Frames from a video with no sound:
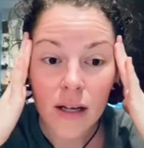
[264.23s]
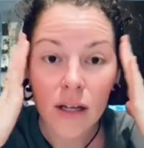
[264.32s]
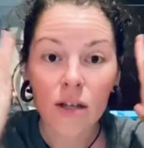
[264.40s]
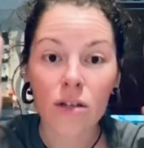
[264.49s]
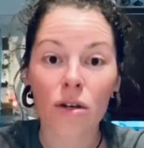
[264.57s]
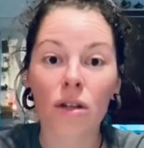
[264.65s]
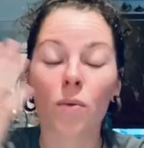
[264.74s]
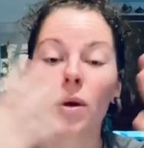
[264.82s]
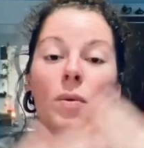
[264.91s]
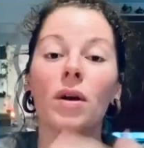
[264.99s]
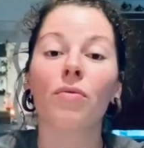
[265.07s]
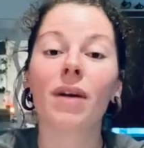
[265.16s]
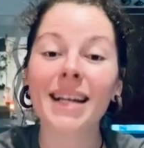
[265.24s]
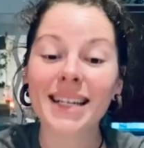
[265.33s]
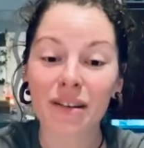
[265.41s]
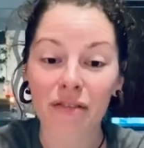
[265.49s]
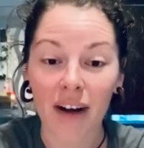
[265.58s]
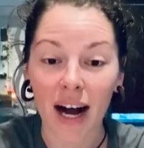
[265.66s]
so that when we are ready to
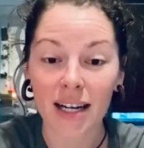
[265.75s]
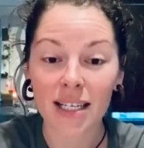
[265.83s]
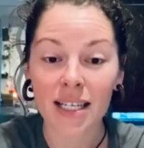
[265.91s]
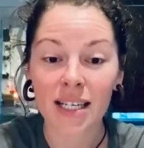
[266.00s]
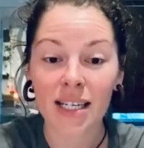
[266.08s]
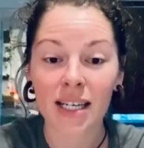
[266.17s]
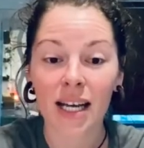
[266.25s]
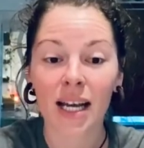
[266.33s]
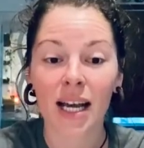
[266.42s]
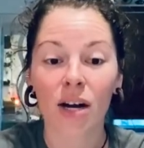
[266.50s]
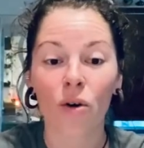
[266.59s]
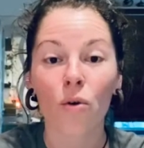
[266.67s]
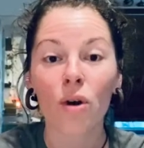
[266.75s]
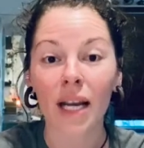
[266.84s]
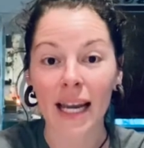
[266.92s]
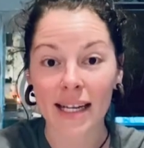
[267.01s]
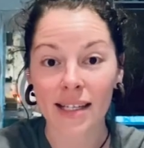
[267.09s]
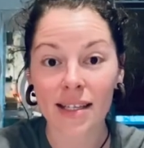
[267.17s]
fast or
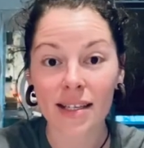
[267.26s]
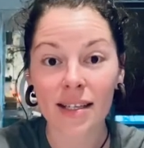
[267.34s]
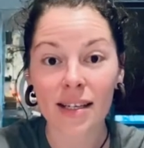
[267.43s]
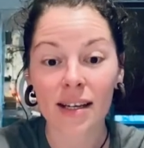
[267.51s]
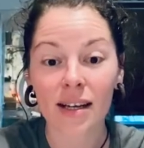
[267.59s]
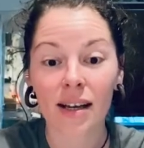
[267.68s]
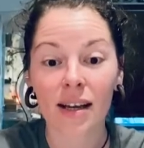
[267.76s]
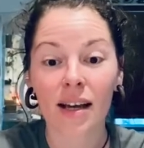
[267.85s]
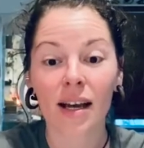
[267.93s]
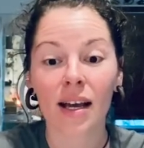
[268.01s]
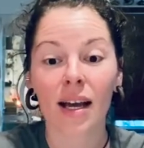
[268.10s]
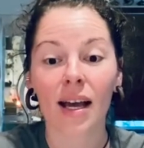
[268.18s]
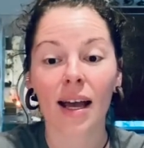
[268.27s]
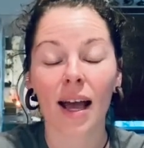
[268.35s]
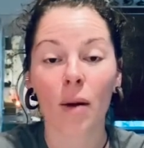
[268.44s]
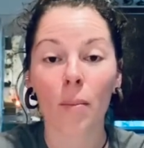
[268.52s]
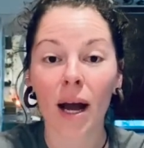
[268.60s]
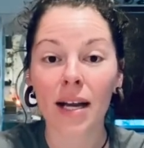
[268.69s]
cleanse, our
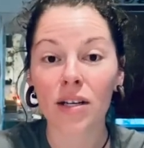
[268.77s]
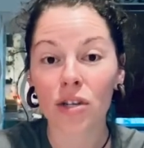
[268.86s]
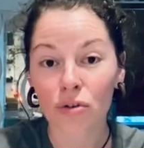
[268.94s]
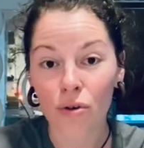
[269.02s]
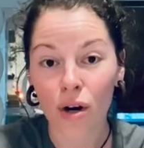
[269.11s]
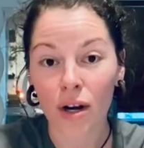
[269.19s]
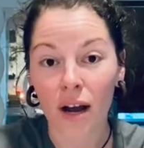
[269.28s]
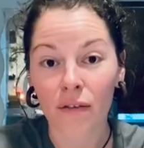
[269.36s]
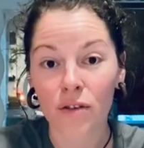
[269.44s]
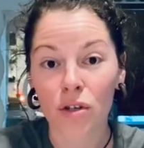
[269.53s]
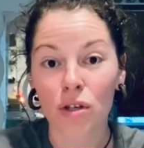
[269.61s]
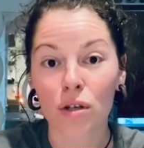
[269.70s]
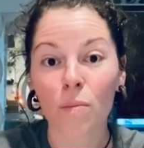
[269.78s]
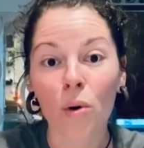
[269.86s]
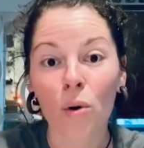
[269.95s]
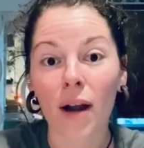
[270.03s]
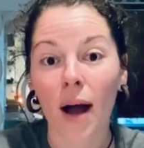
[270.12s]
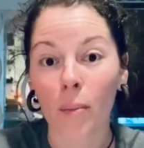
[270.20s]
mind is strong enough to
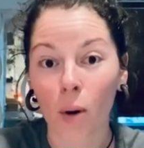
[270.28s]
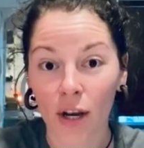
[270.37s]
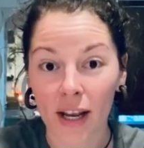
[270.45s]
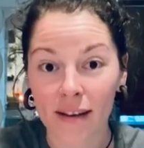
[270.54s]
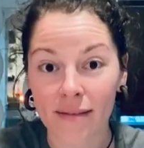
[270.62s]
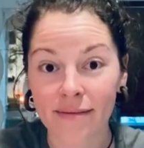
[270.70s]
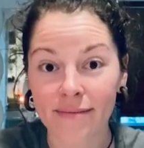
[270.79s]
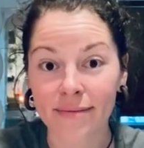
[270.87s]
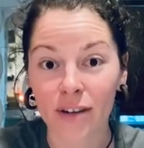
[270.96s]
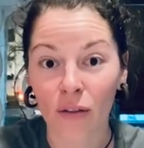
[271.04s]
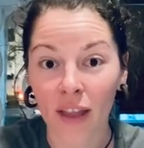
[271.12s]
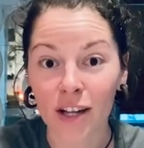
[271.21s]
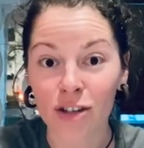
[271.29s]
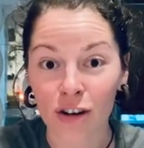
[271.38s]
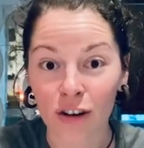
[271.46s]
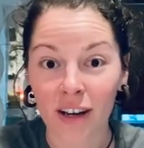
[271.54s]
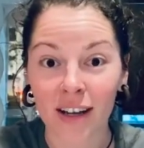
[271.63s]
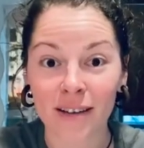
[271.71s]
support our body on that
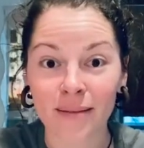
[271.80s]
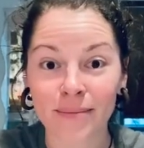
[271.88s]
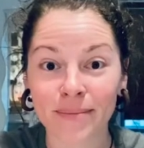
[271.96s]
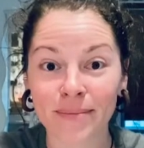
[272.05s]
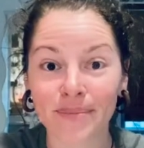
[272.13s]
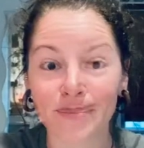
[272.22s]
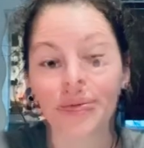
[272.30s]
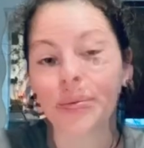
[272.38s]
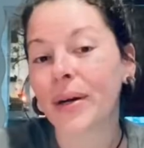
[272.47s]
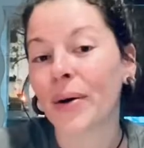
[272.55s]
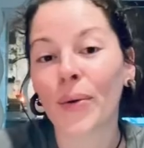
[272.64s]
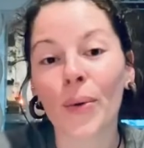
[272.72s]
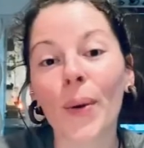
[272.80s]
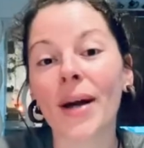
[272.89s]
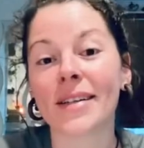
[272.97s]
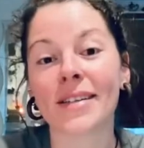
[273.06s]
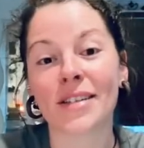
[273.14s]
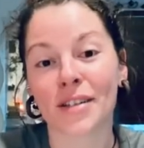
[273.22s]
journey. We are
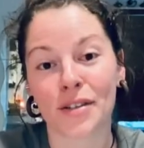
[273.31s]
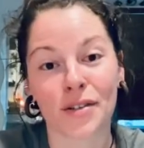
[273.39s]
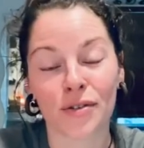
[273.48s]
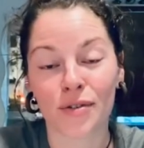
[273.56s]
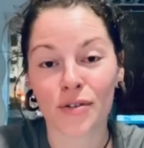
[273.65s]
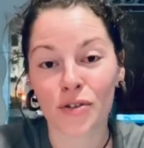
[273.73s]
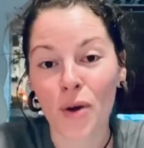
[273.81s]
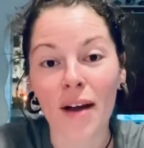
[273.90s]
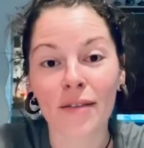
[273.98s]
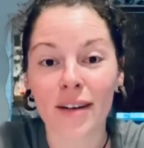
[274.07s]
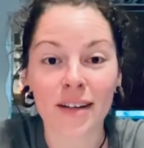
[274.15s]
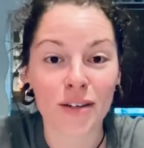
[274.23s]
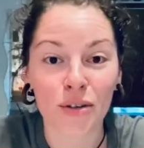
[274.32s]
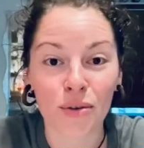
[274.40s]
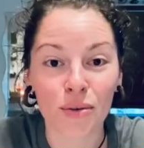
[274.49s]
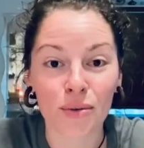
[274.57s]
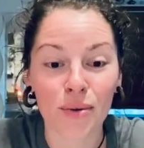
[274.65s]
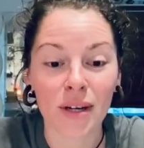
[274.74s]
always just striving
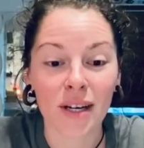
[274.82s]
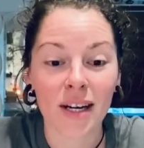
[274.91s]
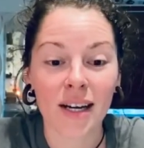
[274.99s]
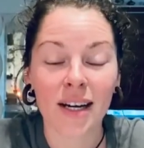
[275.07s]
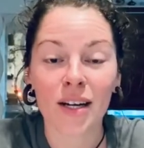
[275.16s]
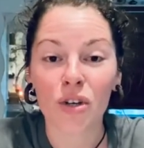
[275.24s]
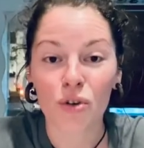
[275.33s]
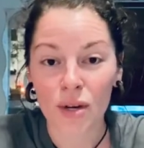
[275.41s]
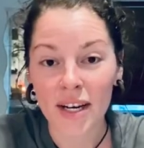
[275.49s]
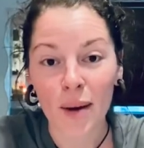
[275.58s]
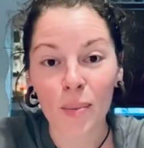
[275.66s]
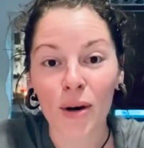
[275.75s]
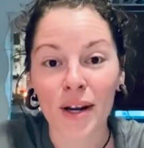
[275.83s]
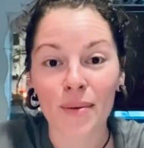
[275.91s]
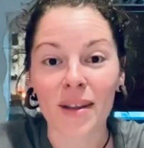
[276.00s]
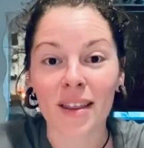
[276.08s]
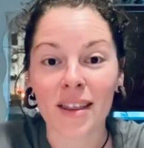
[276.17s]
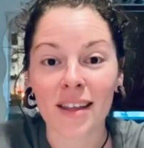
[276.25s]
to treat our body
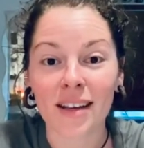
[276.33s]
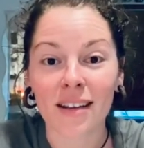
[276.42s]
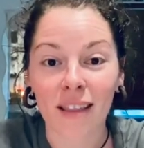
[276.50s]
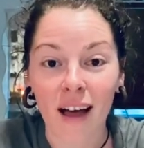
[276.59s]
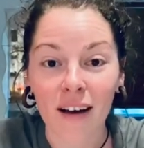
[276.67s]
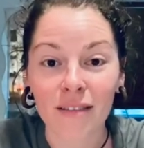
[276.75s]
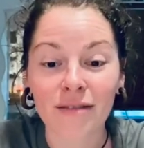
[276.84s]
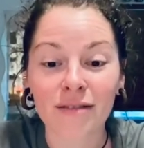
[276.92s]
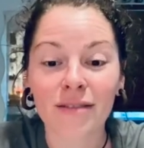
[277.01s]
with love,